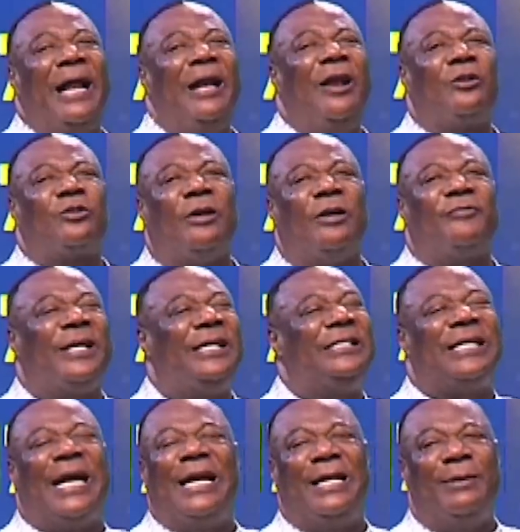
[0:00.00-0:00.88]
lot of things
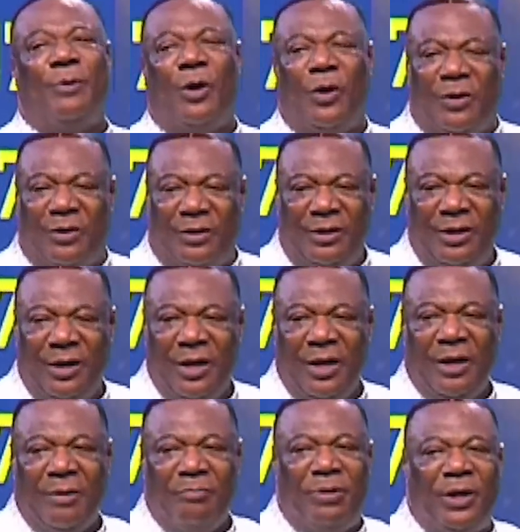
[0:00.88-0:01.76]
anymore
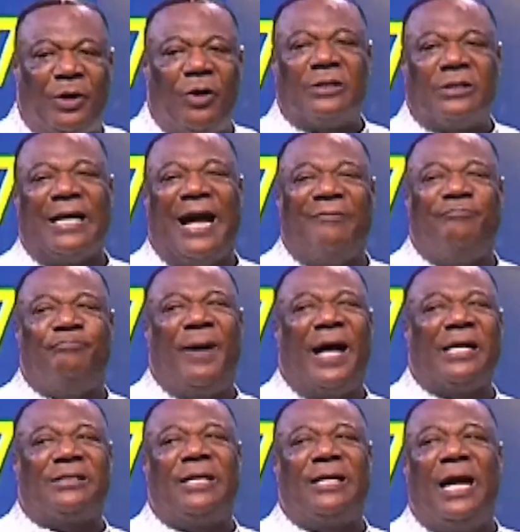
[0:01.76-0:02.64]
because I
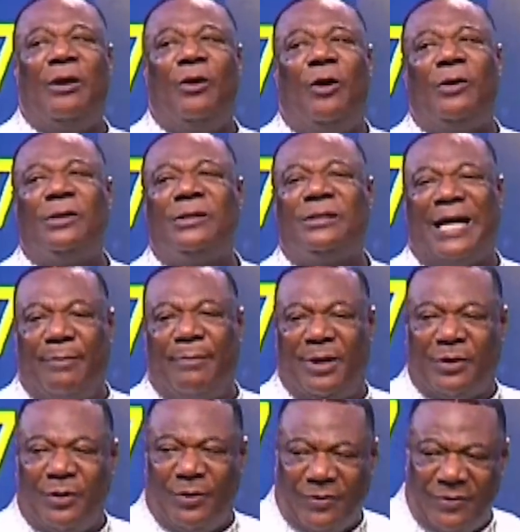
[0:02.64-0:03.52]
passed there a long time
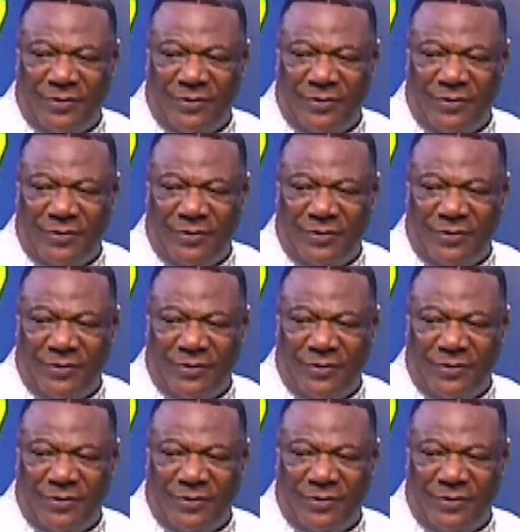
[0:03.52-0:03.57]
ago.